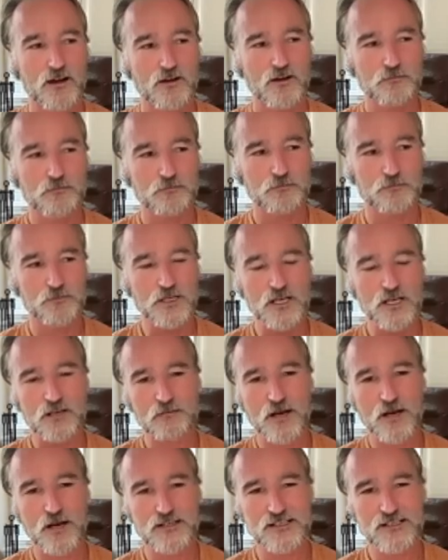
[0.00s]
me and
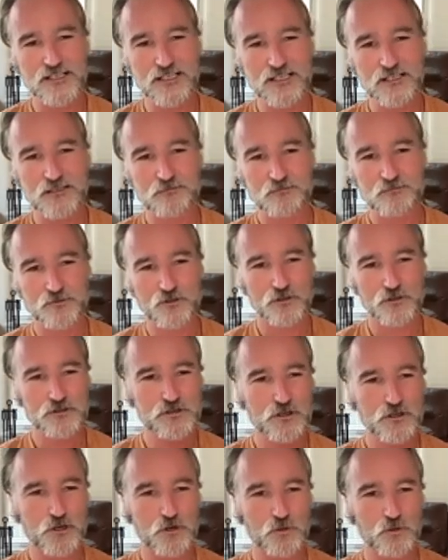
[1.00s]
my team
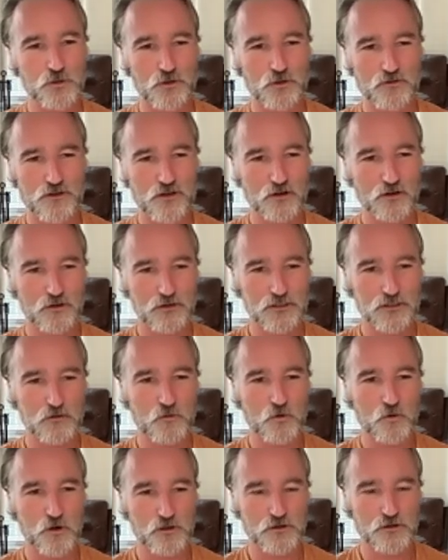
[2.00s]
years ago were the
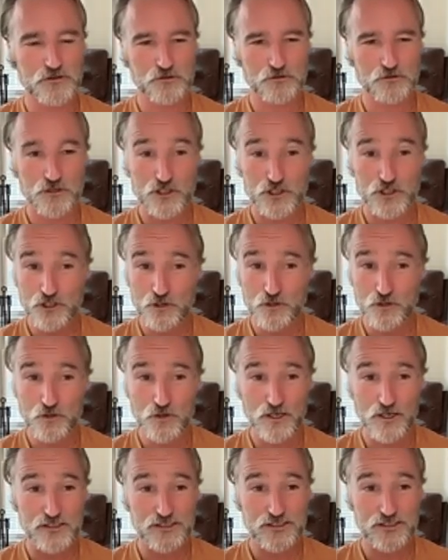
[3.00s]
only one to show
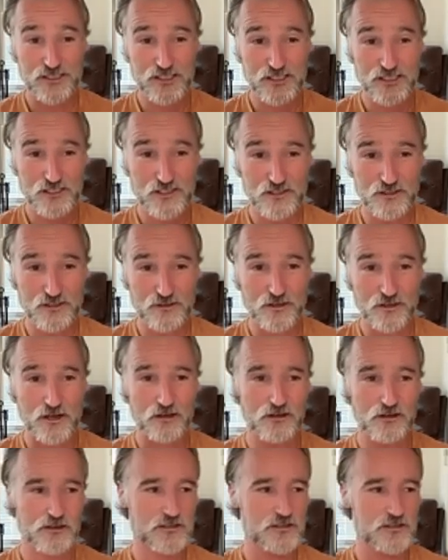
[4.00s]
and teach, and
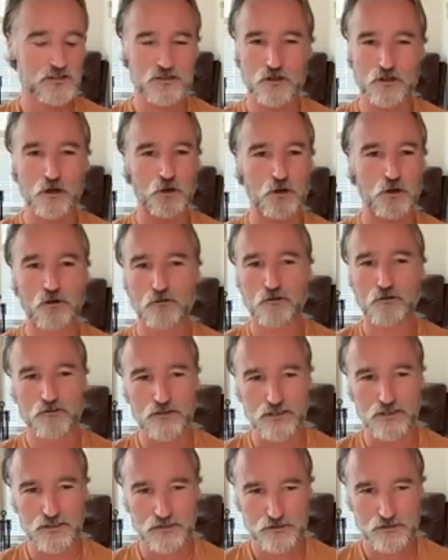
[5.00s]
now like just all over the
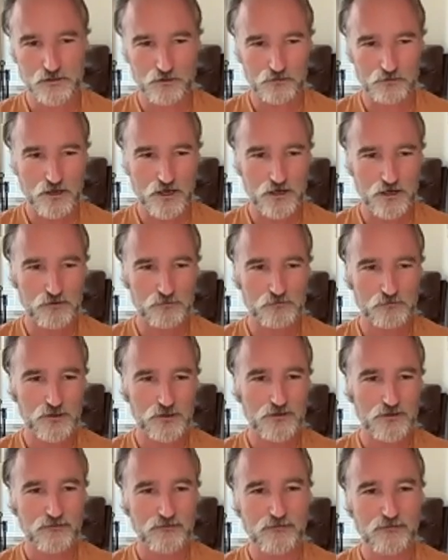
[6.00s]
Instagram,
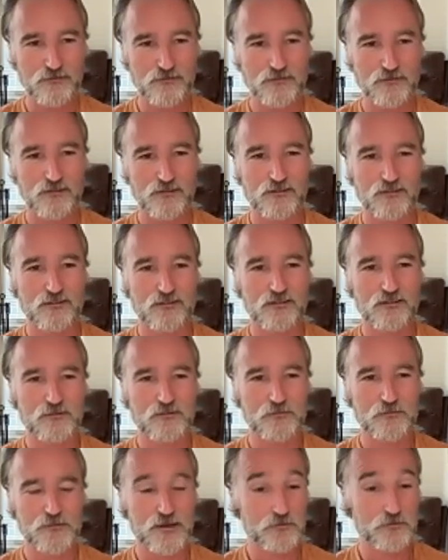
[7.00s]

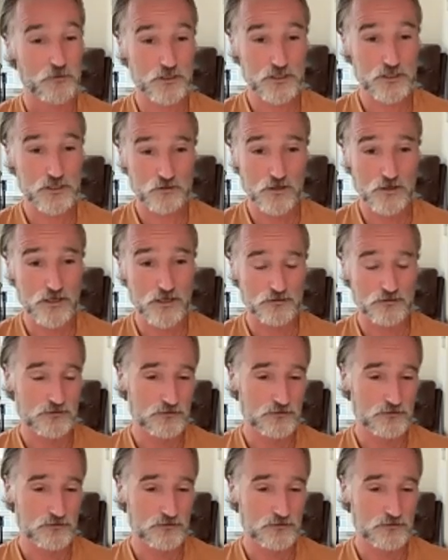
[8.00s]
which is great.